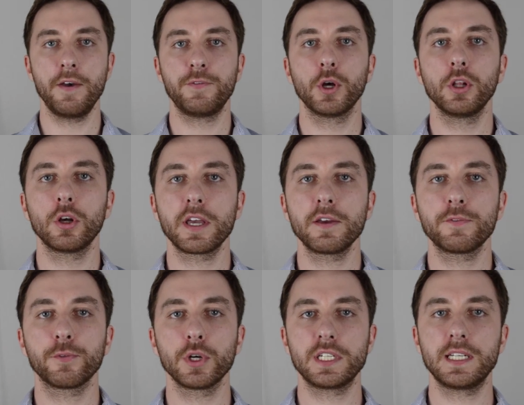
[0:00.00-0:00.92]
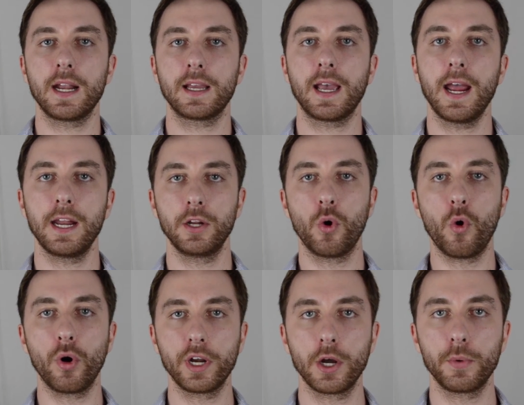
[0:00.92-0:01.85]
If you're looking for a dedicated
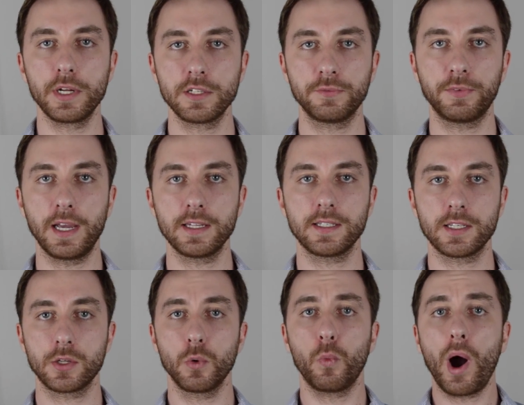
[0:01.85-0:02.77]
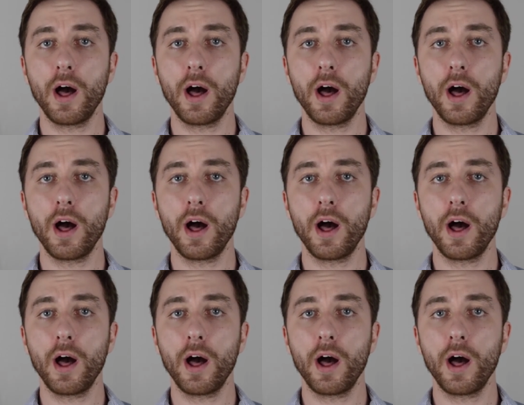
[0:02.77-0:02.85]
audio interfaces,